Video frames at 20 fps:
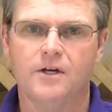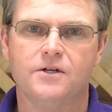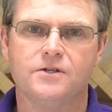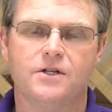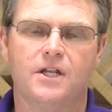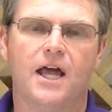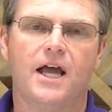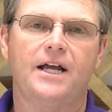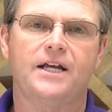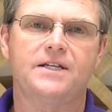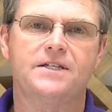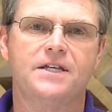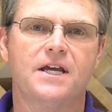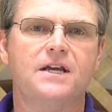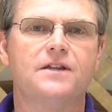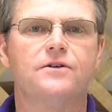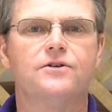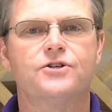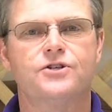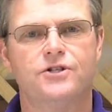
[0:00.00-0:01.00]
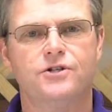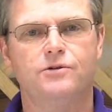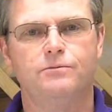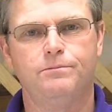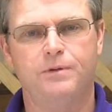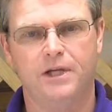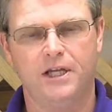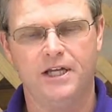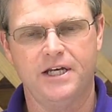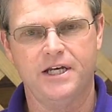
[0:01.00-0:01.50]
So like I say, there's still
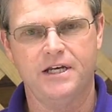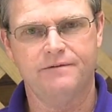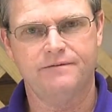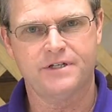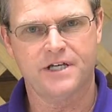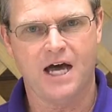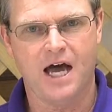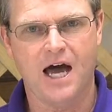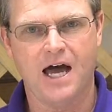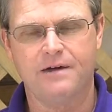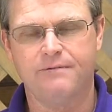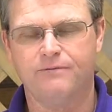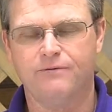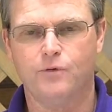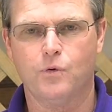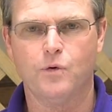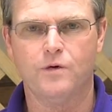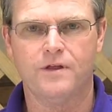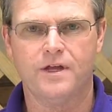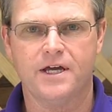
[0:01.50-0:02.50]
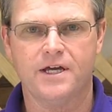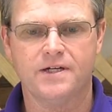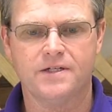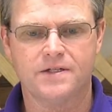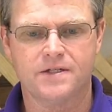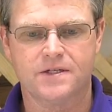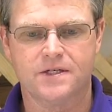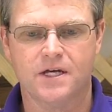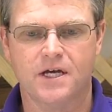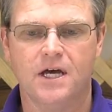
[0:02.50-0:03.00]
plenty of time for
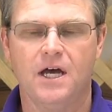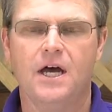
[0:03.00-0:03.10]
this.